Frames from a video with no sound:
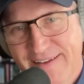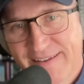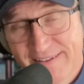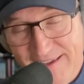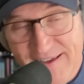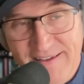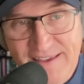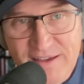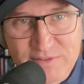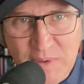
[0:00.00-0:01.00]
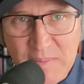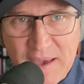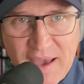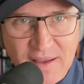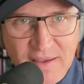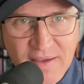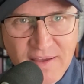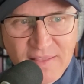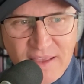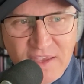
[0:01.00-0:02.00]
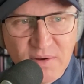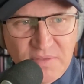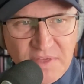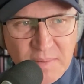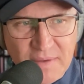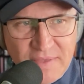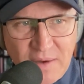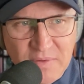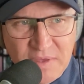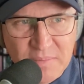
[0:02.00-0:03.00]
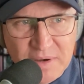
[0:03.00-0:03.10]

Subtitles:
Yeah, he goes way back. Like you don't think about that with him,